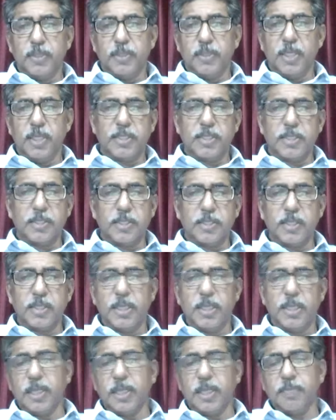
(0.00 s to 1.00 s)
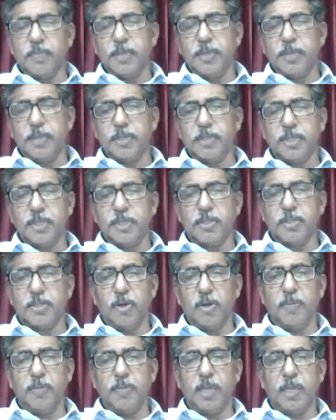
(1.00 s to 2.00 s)
Necessarily, that person has
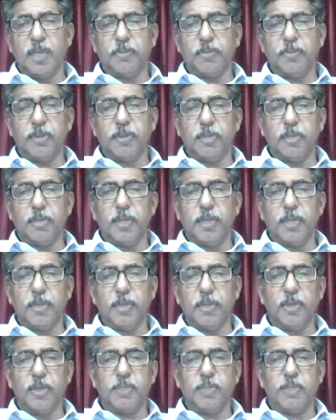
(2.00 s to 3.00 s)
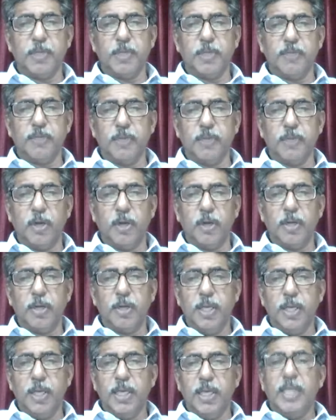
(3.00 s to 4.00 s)
not been appointed by the Holy Spirit of God.
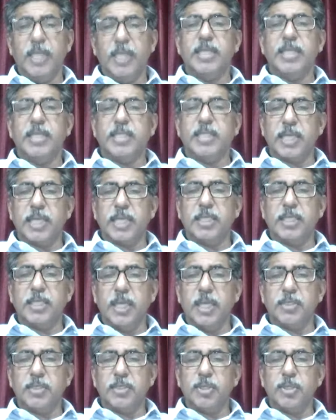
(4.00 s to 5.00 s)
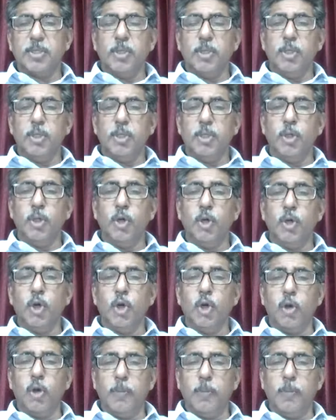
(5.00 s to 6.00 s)
Church has
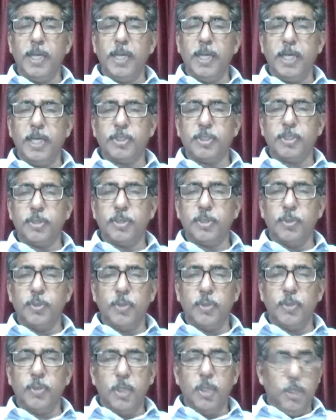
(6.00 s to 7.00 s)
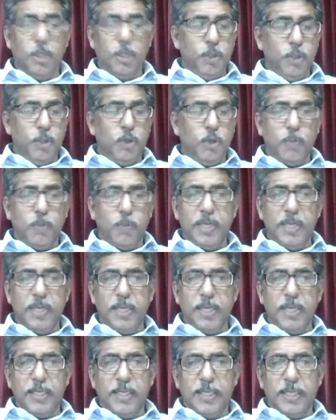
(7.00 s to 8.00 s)
no obligation to
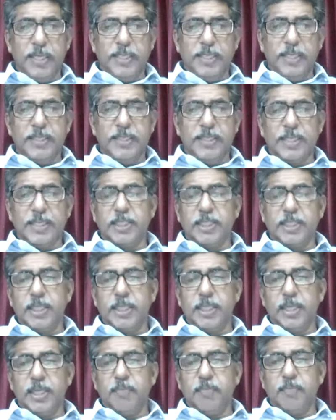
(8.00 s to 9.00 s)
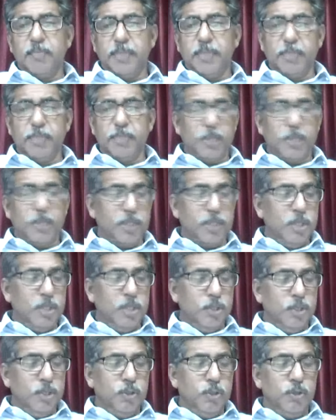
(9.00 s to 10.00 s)
obey such a people
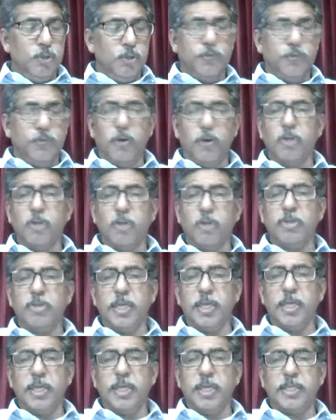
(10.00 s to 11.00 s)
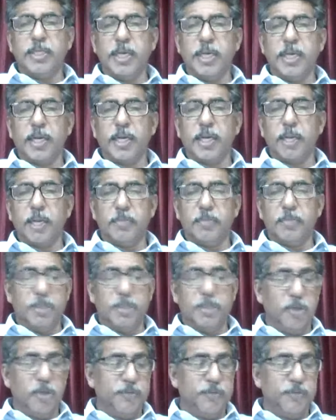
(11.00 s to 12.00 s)
who falsely taken up
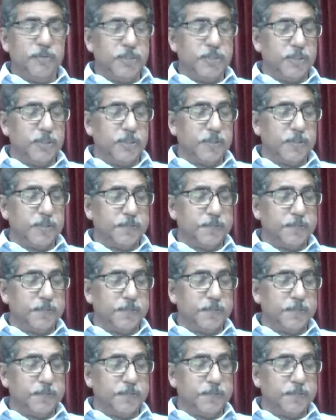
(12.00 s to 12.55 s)
the offices.